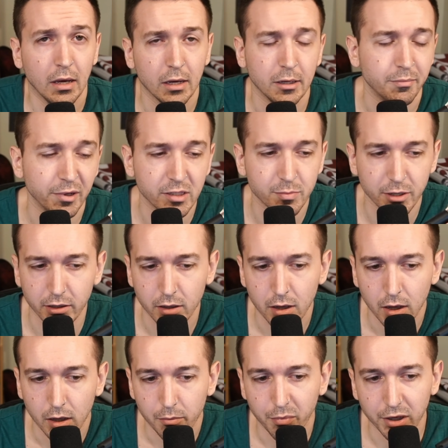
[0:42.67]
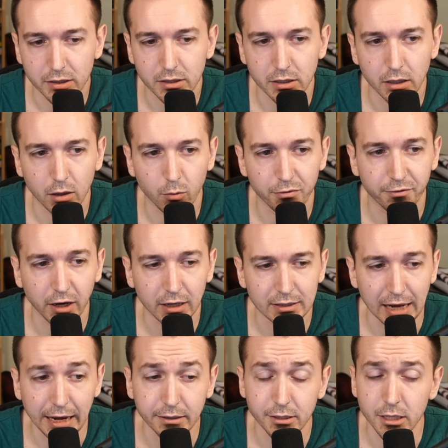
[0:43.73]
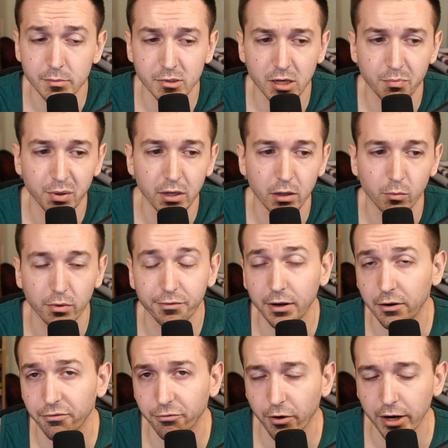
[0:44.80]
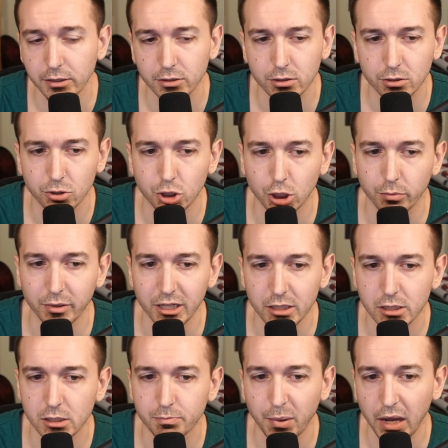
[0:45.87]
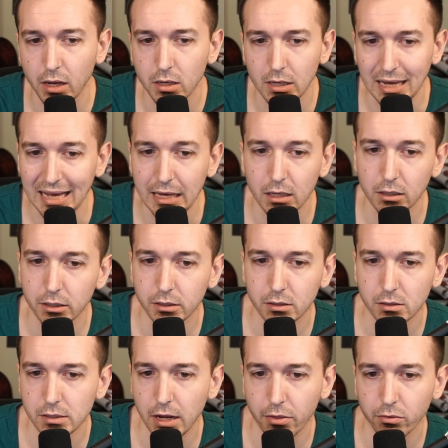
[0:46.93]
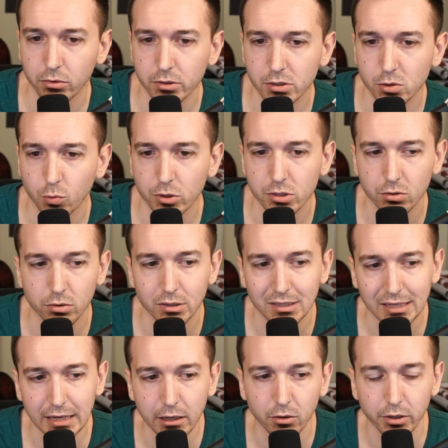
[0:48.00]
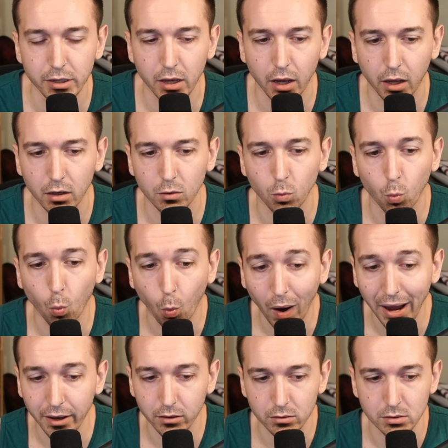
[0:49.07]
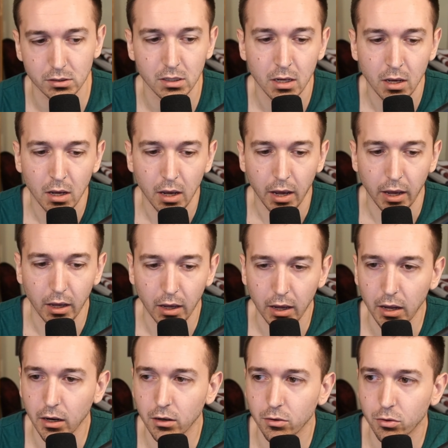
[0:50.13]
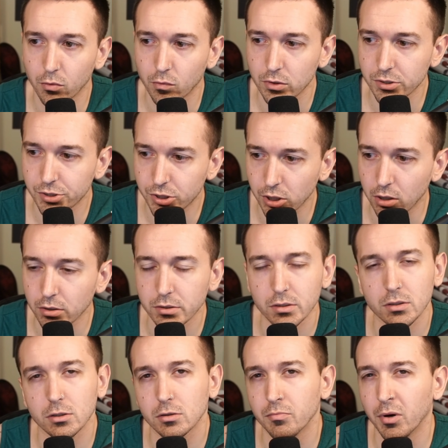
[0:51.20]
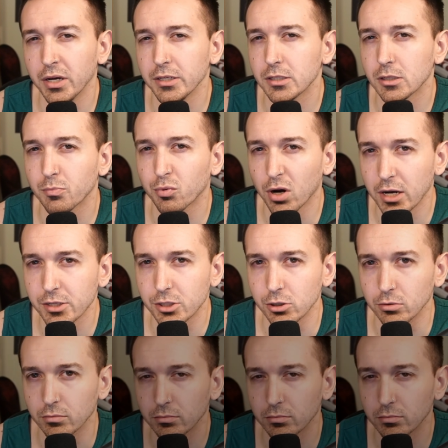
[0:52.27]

Beats me. But we've got 8 teams competing. We've got France, Germany, Spain, England, Netherlands, Switzerland, Italy, and Wales. And the results might surprise you.